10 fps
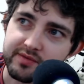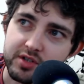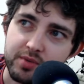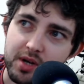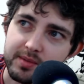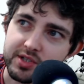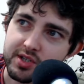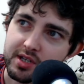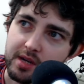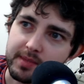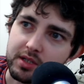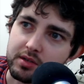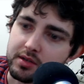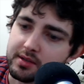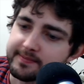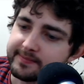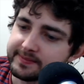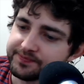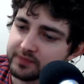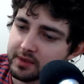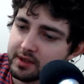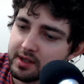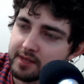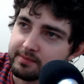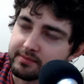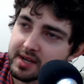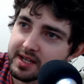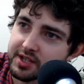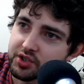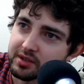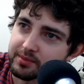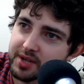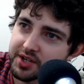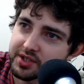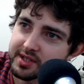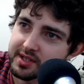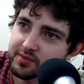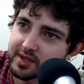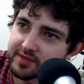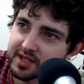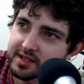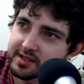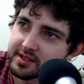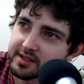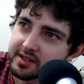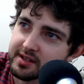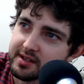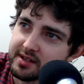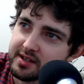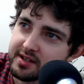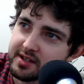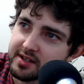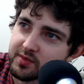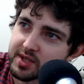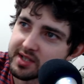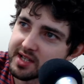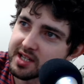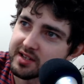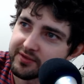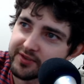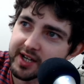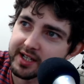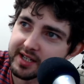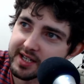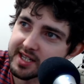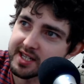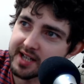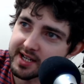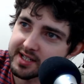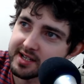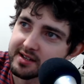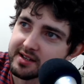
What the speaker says: You probably just saw me do it. My initial impressions when it was uncooked was this is fucking disgusting.